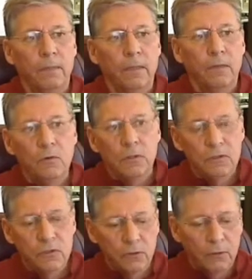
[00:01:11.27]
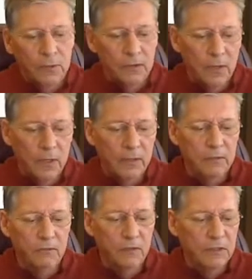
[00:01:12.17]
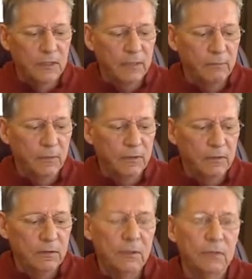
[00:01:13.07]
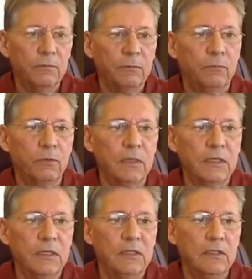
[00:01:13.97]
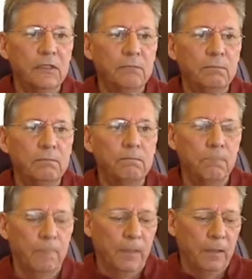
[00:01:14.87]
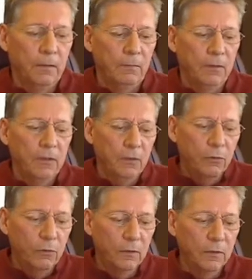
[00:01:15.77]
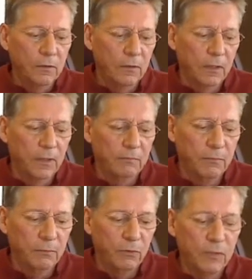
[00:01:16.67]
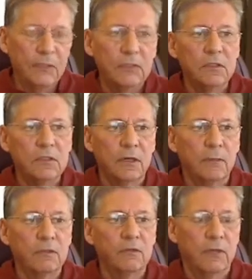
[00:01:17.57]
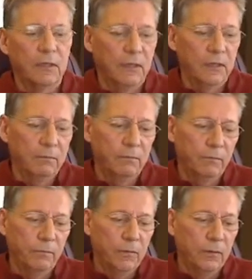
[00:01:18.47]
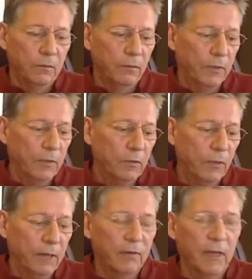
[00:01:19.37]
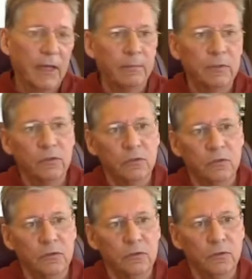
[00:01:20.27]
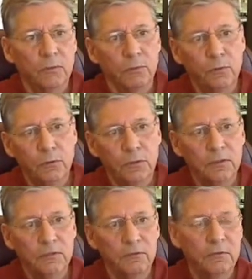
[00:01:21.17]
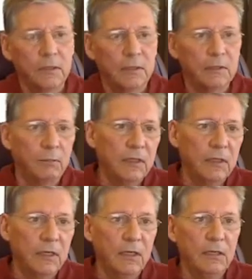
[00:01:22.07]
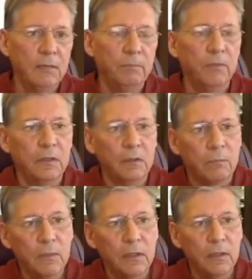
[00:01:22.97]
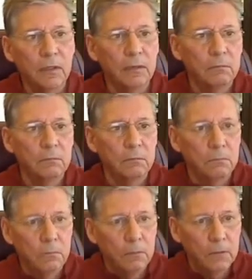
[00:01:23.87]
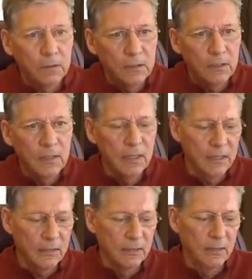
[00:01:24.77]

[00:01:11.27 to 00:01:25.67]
You can sort dogs, for example, into different breeds, but the order of the breeds is arbitrary. Whether you have Labradors or Poodles at the beginning, in the middle, or at the end